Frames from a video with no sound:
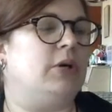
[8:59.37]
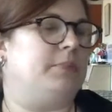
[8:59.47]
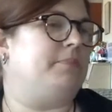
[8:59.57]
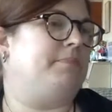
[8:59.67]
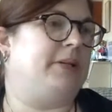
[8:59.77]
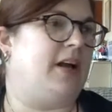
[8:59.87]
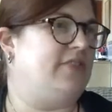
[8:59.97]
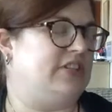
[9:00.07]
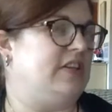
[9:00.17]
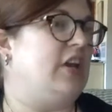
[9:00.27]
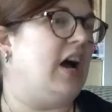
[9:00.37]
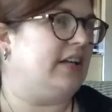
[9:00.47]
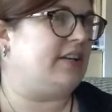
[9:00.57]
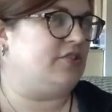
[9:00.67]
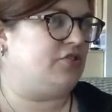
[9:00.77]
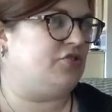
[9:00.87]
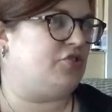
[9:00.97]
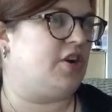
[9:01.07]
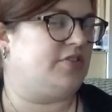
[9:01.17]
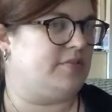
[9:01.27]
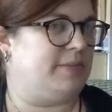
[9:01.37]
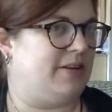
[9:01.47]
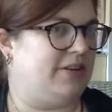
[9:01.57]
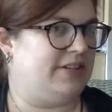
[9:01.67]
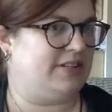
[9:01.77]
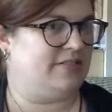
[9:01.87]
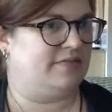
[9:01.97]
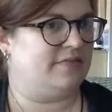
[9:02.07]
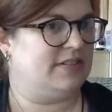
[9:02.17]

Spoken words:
But obviously not because Charles and Mary didn't.